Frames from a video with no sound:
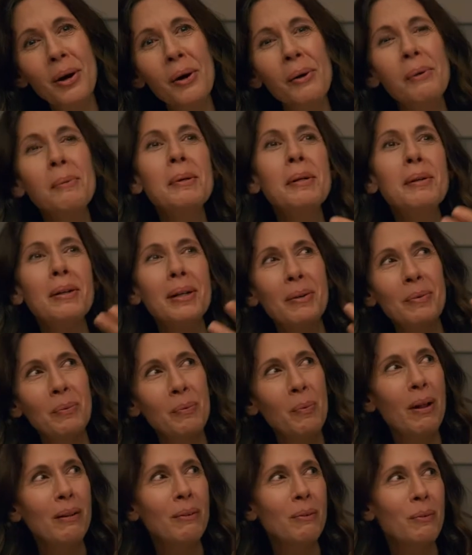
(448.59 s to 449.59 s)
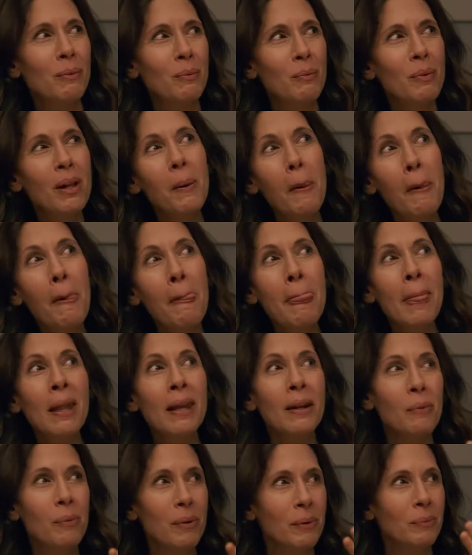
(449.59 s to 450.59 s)
I mean, like, well, well,
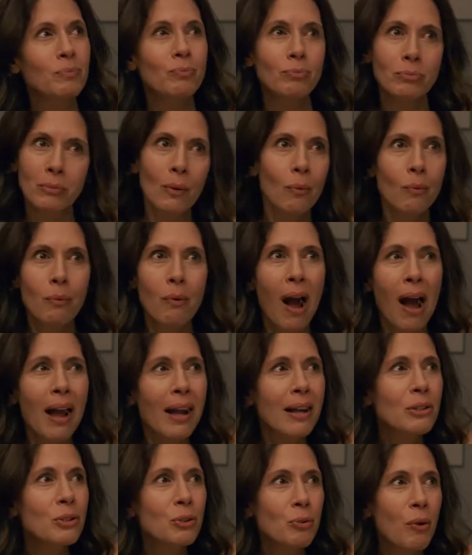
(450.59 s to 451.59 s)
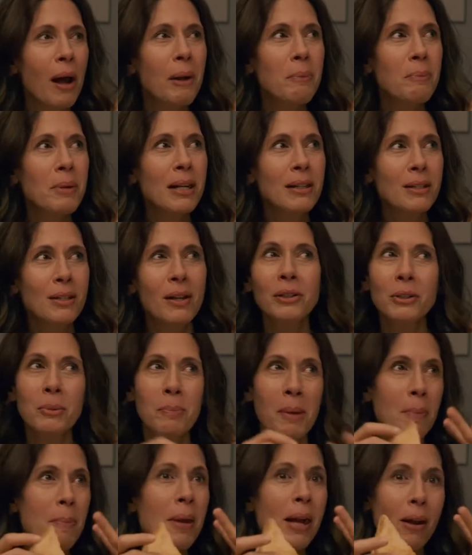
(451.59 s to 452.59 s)
well, Ryan tried me to
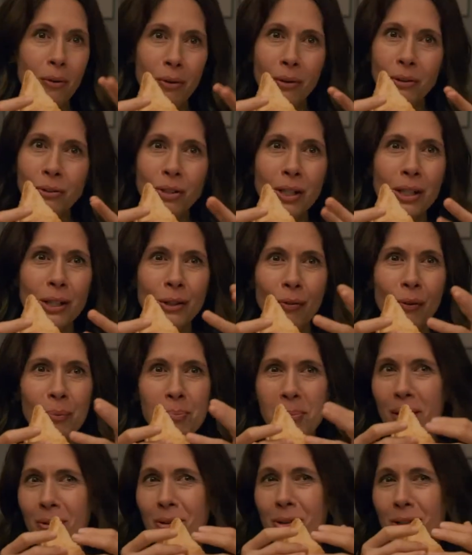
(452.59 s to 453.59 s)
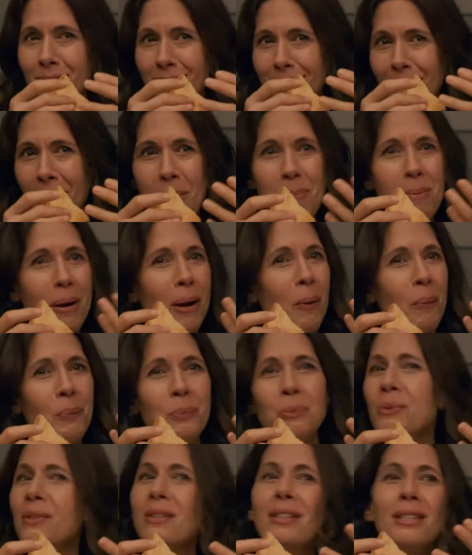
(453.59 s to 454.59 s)
make me a grilled cheese for Mother's Day, but it
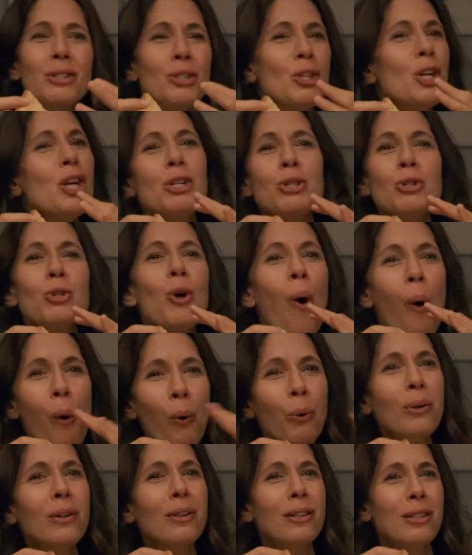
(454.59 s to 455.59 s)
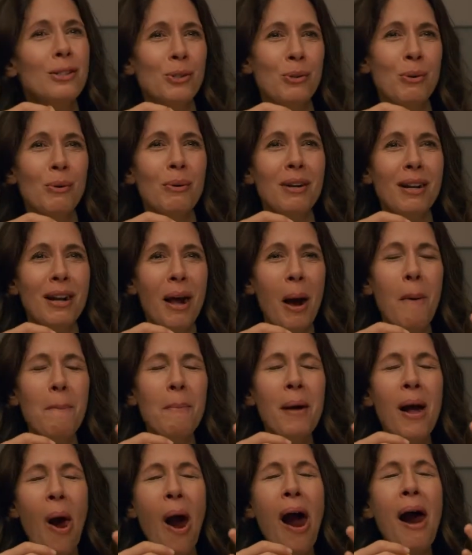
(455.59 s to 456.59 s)
was he totally screwed it up.
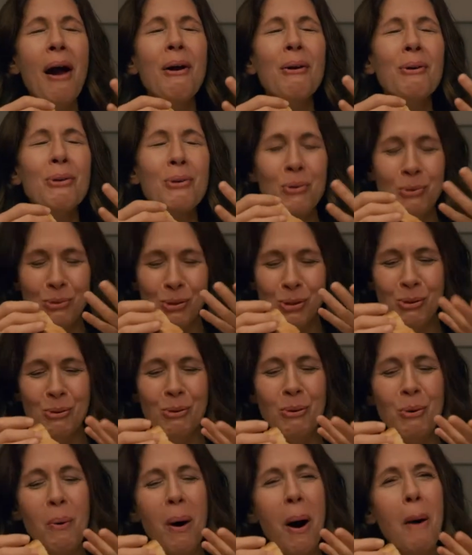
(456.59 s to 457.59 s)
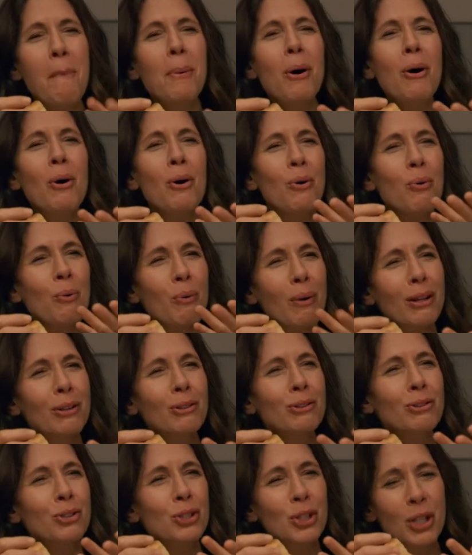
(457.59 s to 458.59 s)
How do you screw up a
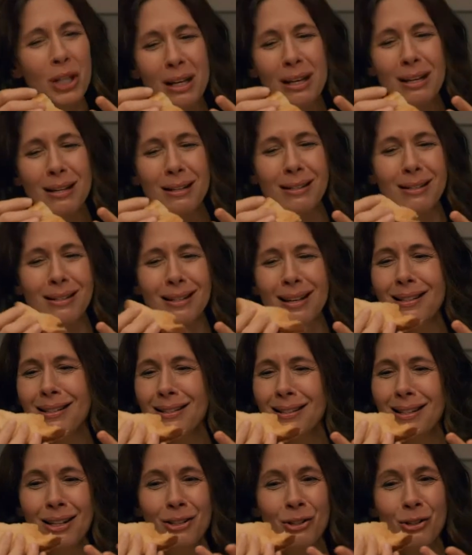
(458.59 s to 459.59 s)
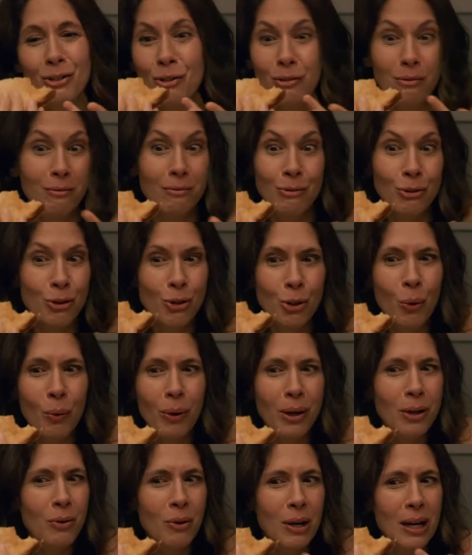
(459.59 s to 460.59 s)
grilled cheese? It's it's two
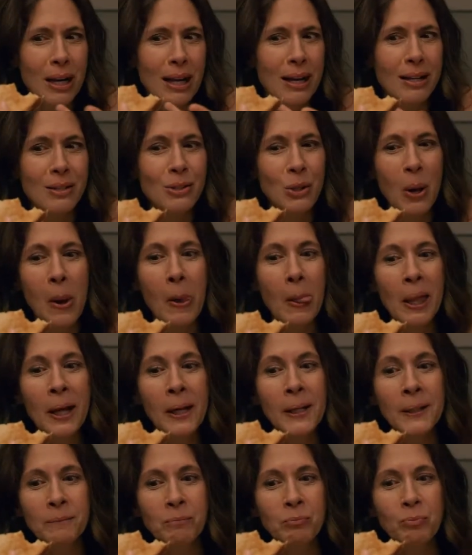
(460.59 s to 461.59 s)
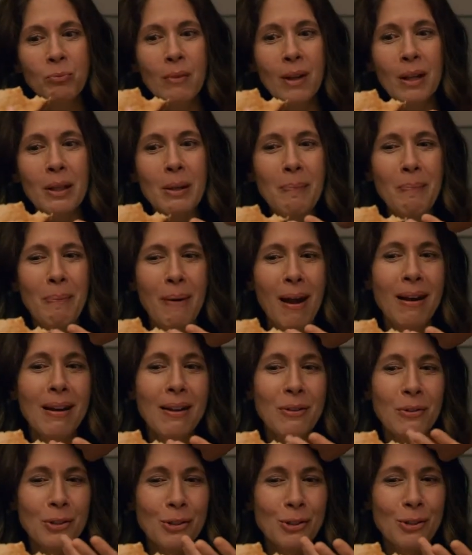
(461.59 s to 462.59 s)
ingredients bread and
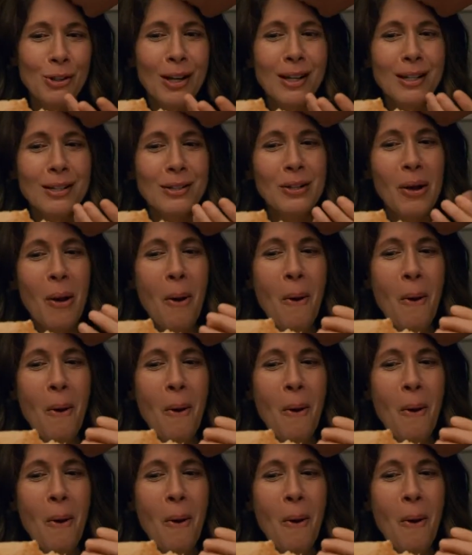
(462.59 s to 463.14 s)
the cheese.